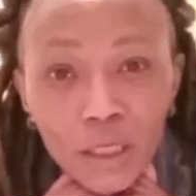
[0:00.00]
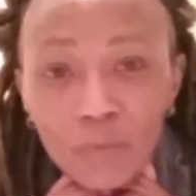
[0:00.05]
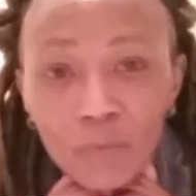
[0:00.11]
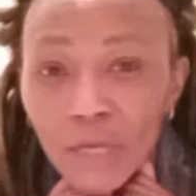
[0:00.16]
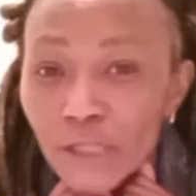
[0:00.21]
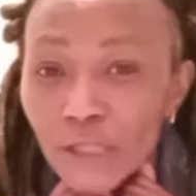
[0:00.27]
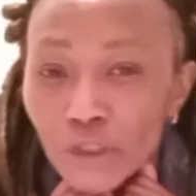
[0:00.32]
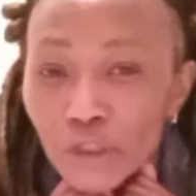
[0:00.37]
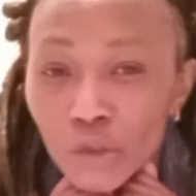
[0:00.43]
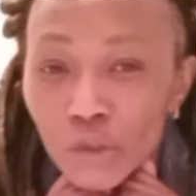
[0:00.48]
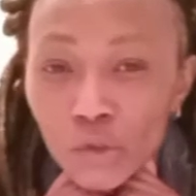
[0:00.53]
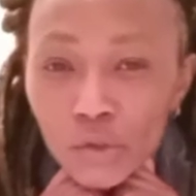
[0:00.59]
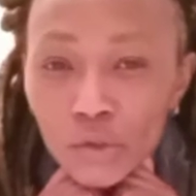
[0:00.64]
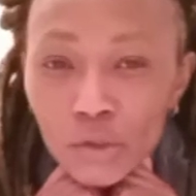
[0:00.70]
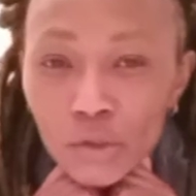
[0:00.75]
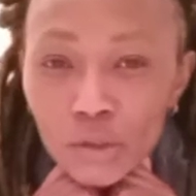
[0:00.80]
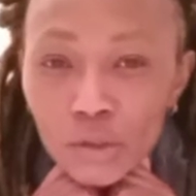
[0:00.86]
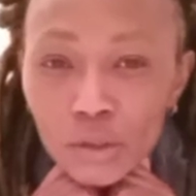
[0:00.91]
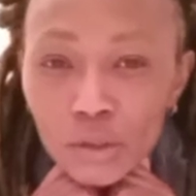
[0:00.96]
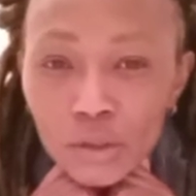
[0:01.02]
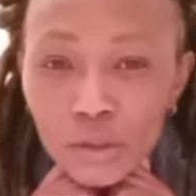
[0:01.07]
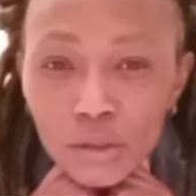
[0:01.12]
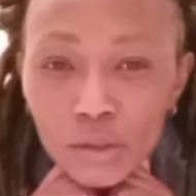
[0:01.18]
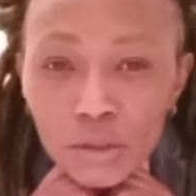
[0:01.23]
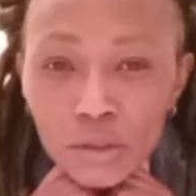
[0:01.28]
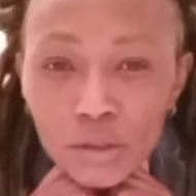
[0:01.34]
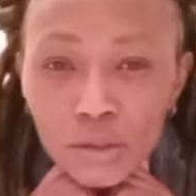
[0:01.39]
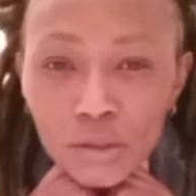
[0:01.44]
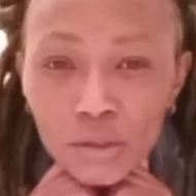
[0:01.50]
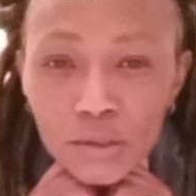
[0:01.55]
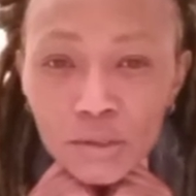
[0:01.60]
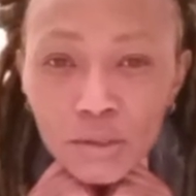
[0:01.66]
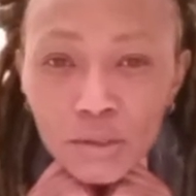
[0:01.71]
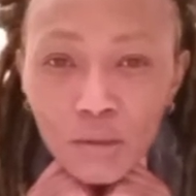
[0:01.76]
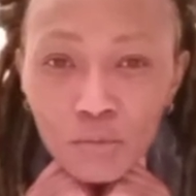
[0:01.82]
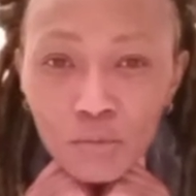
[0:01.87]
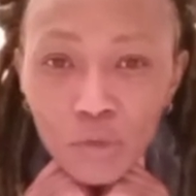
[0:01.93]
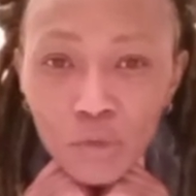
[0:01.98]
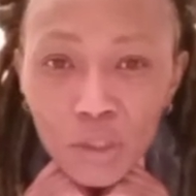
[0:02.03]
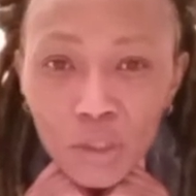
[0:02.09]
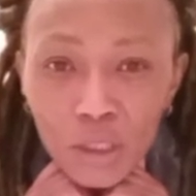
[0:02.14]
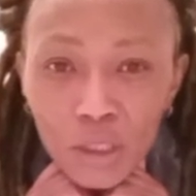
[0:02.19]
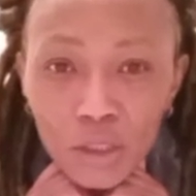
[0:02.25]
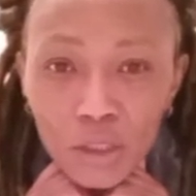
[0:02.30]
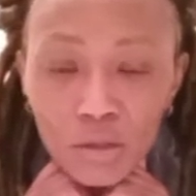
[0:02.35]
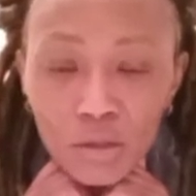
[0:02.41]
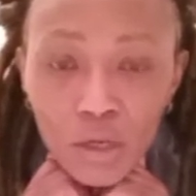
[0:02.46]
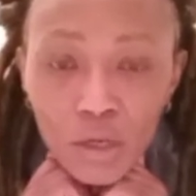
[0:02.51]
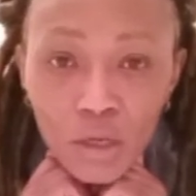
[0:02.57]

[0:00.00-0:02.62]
imagine your skin breathing,